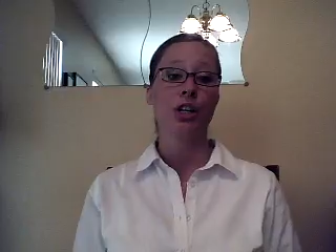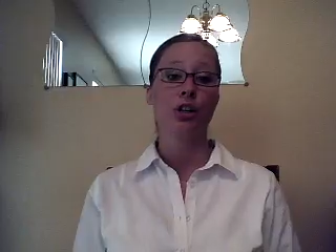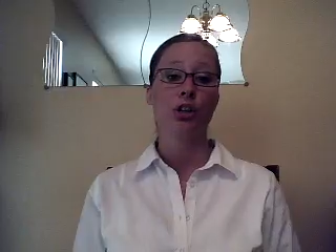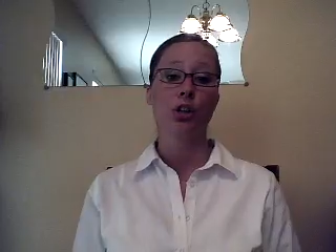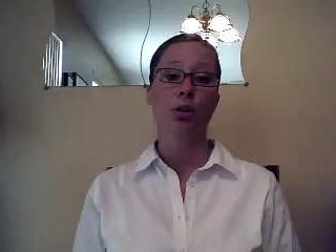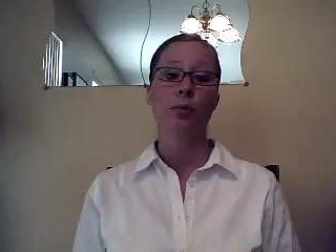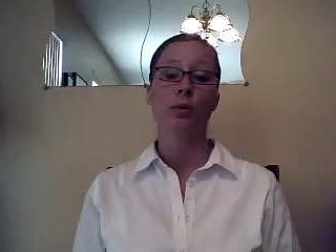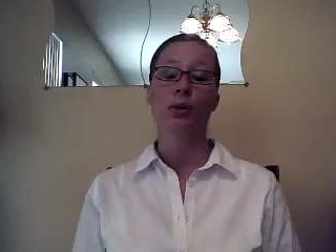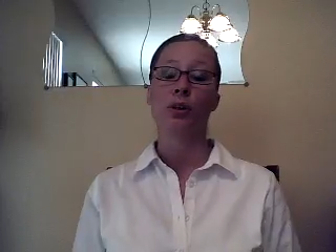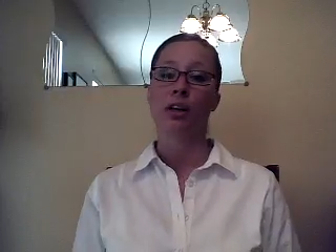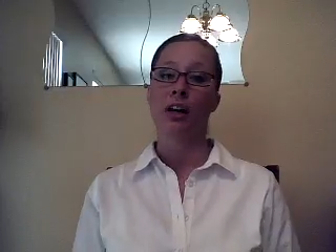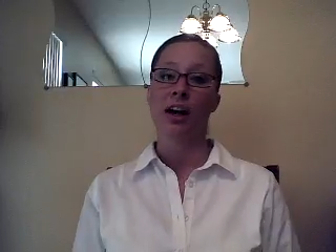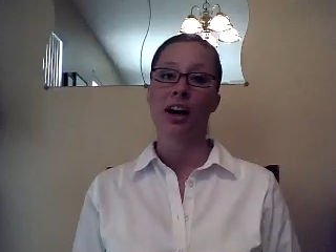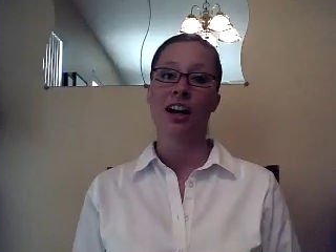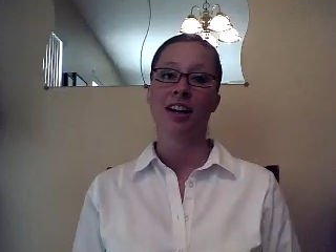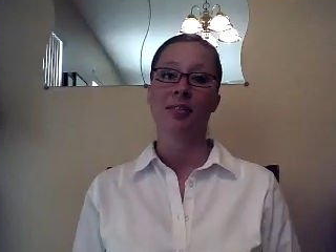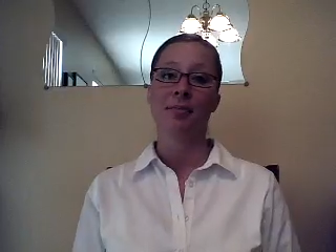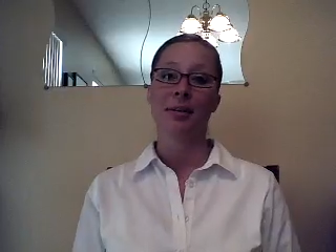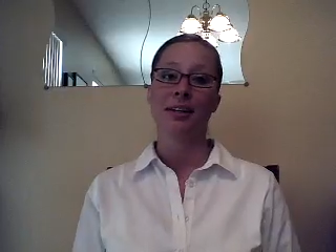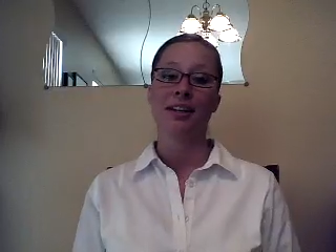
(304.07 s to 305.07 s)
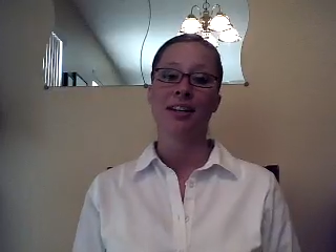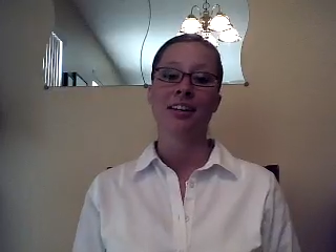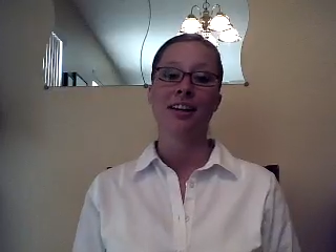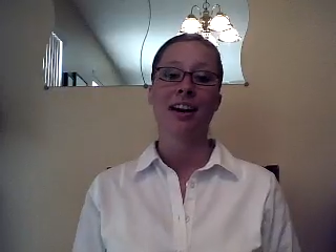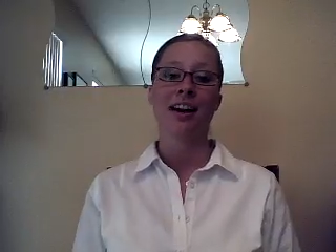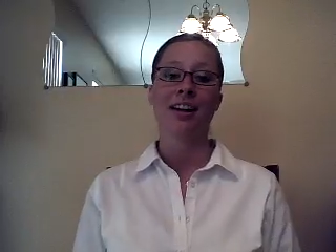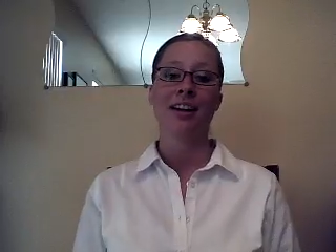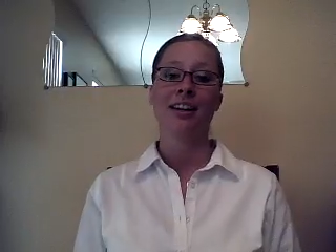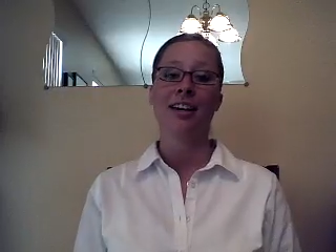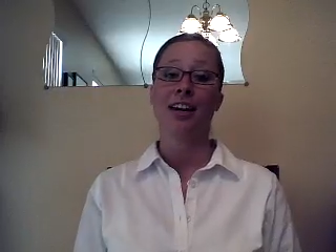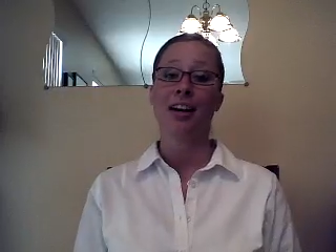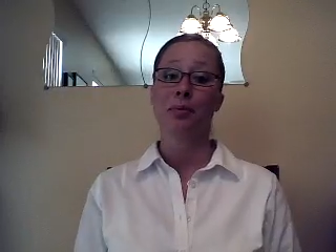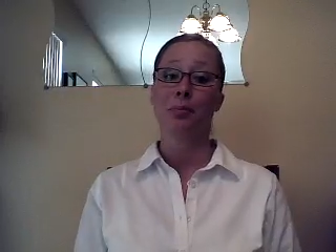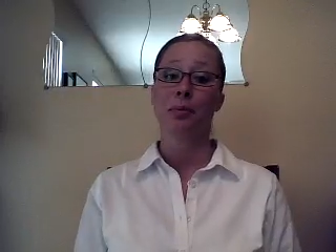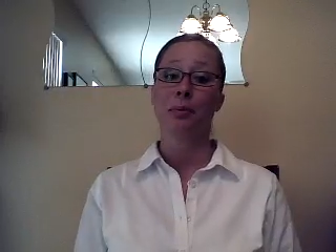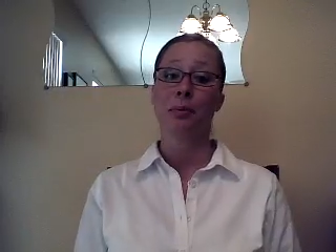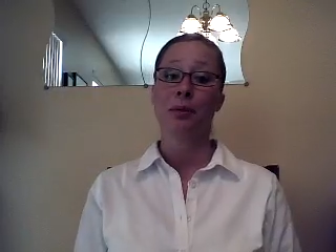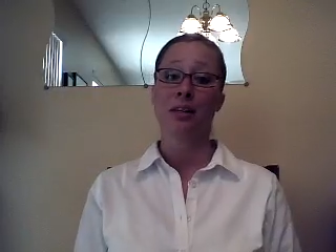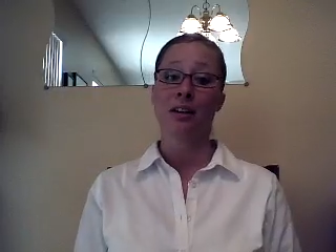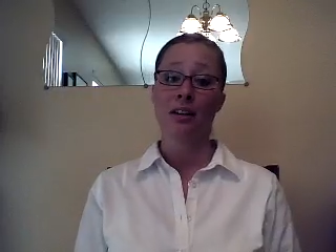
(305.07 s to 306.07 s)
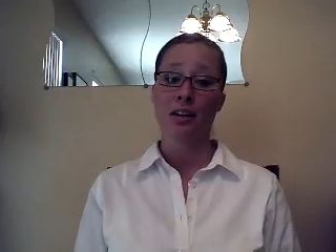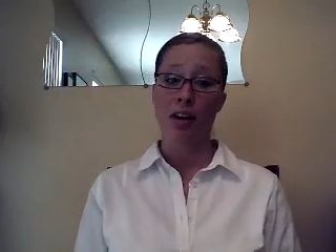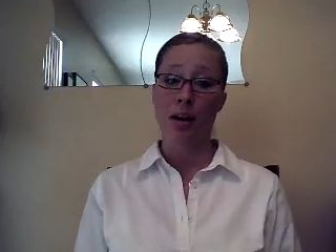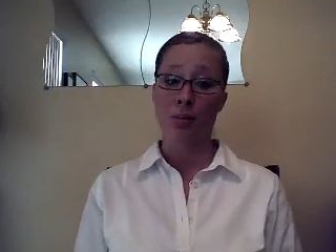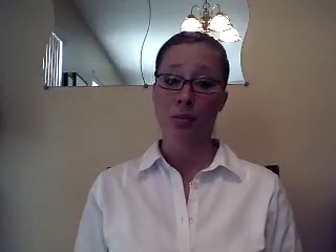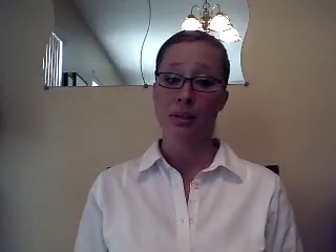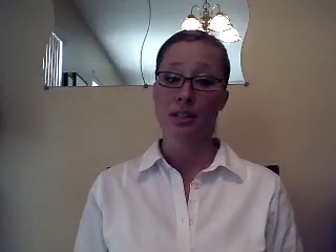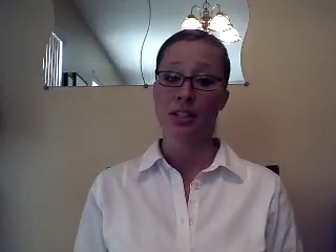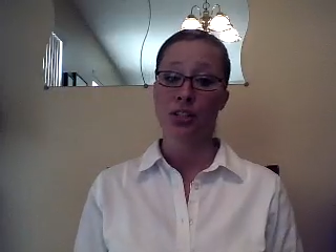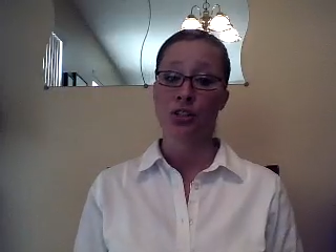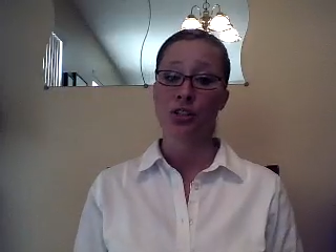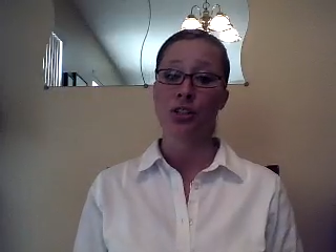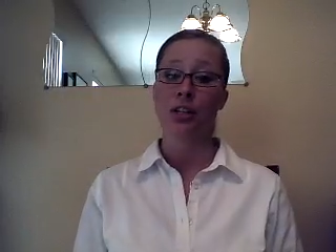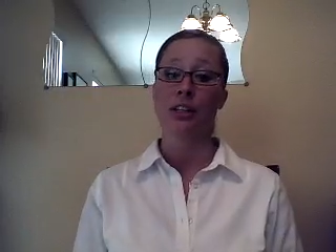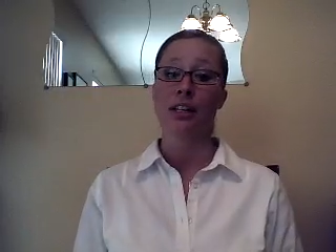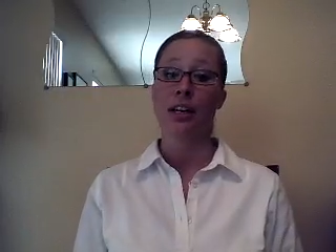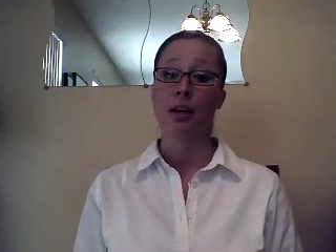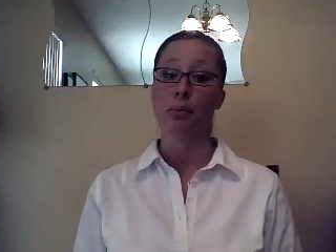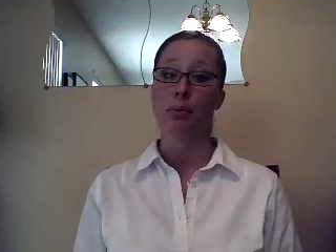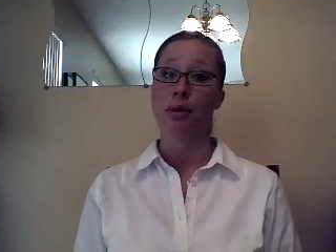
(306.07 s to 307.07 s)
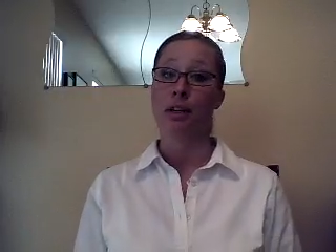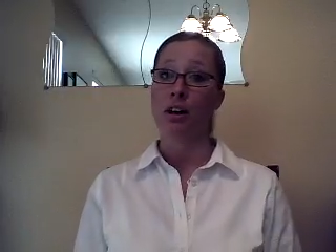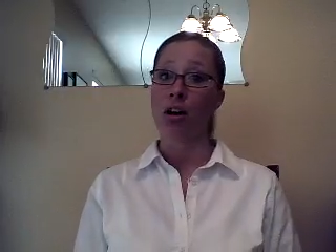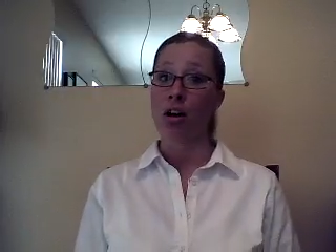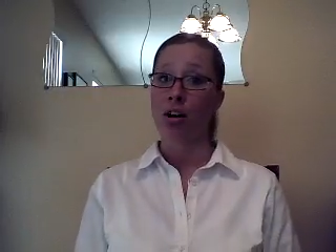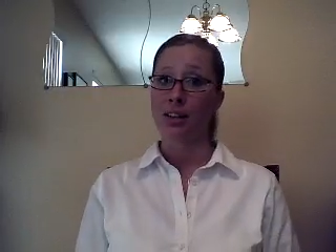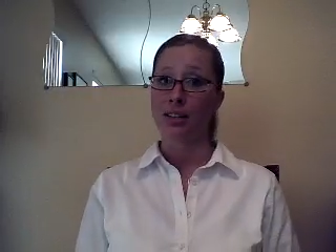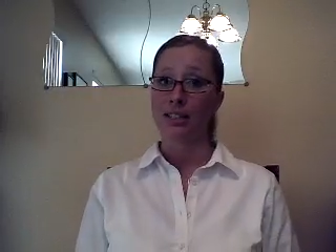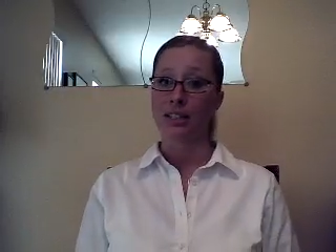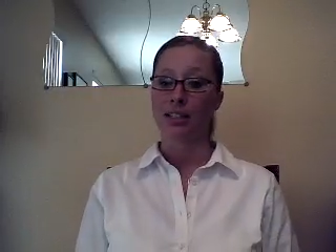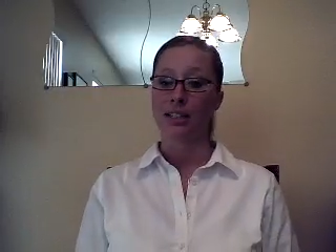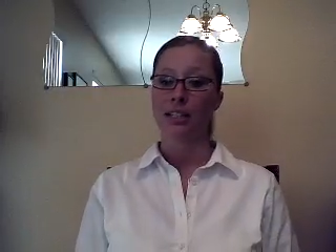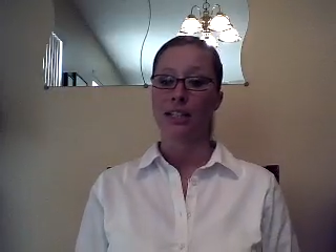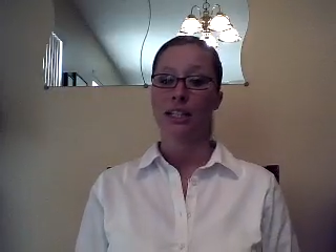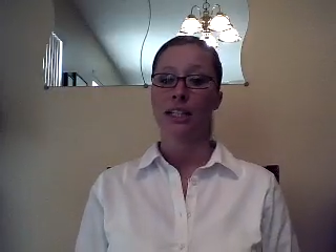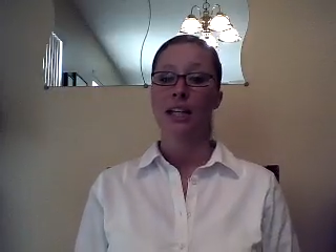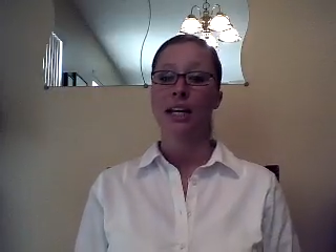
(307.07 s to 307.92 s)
global economy, and high competition can be costly.